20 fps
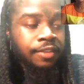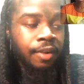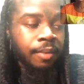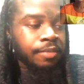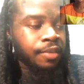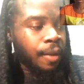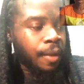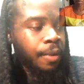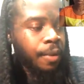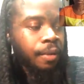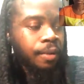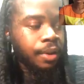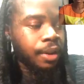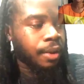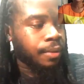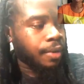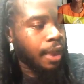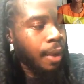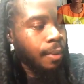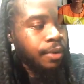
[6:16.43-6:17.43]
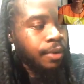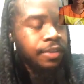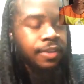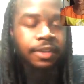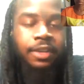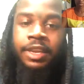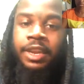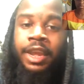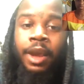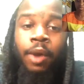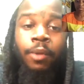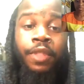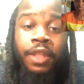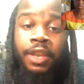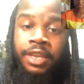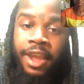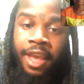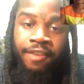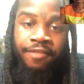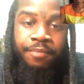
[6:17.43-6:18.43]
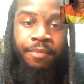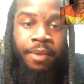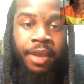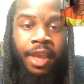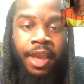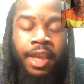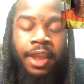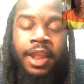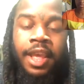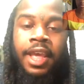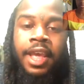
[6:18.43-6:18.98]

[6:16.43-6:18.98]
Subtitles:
I'm talking about they was on the deathbed,